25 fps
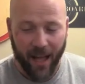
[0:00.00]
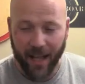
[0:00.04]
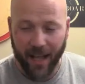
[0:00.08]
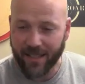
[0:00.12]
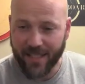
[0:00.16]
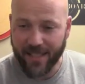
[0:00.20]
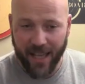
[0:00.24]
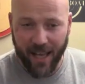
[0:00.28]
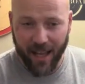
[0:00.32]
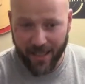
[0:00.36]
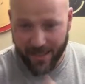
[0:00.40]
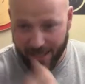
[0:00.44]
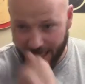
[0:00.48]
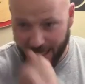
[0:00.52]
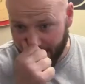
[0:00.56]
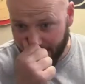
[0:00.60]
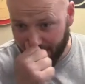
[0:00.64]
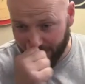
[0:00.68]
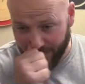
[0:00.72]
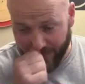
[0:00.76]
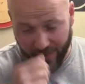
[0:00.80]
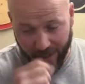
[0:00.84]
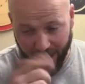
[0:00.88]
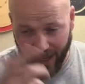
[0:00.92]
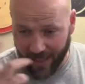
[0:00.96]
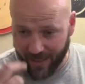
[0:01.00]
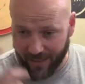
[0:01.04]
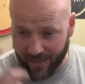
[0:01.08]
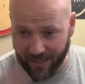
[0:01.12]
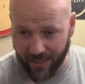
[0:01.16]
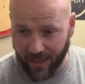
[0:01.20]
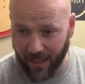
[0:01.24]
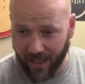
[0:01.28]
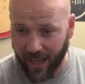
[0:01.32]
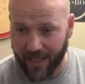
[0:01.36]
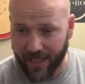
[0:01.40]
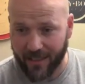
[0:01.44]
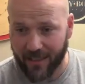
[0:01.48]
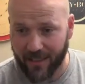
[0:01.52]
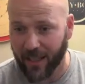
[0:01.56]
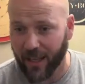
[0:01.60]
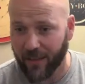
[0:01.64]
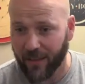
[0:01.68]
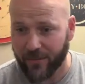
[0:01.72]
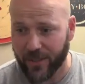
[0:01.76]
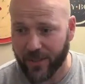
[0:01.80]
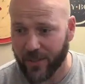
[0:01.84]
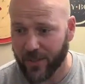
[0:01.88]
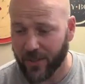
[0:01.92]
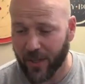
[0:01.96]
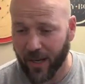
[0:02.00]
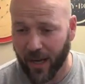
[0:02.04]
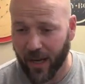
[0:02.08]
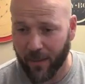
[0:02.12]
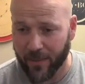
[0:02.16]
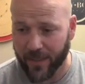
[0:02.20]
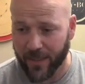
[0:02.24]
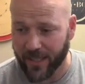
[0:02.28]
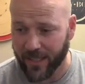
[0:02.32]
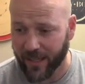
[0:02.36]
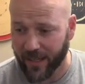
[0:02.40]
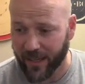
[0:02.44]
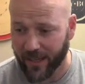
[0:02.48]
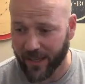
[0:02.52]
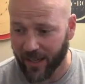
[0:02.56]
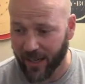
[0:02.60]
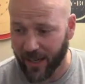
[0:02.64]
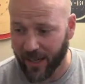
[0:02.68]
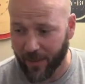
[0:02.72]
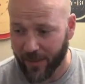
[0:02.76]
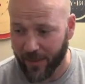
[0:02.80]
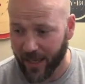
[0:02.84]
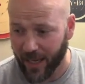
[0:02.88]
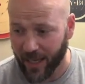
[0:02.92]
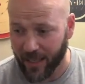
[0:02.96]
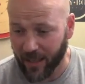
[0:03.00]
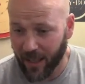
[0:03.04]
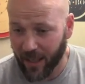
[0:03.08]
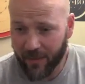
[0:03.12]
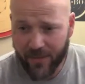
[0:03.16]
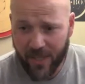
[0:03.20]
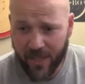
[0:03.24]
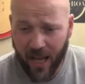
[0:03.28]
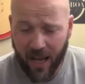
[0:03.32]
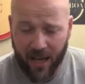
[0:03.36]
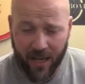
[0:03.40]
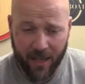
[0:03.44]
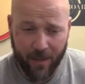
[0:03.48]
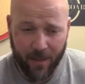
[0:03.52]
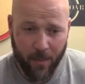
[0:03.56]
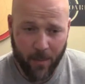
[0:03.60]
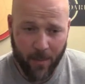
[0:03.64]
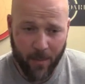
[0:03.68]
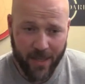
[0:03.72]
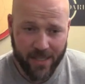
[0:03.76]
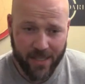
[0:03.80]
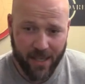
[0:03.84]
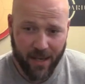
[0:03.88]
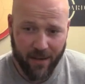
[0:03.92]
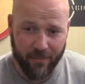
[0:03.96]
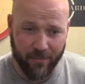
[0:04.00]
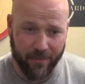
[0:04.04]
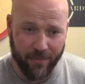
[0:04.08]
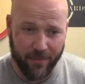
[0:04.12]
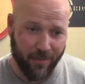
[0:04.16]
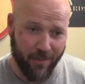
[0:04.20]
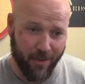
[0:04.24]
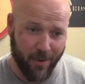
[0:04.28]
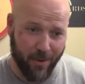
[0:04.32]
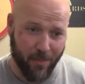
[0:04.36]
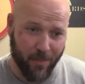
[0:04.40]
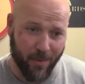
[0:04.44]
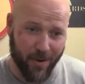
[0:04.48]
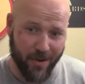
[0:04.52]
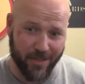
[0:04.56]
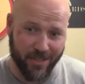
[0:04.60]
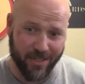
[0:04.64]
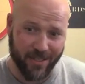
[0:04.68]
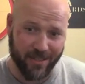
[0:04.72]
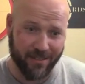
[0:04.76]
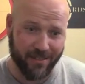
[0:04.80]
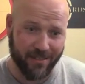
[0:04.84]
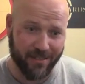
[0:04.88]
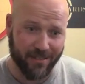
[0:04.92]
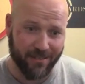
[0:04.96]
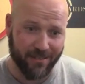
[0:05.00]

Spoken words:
I'll take it. But I'd love to do commentary on it. I mean, I love talking about myself in the third person.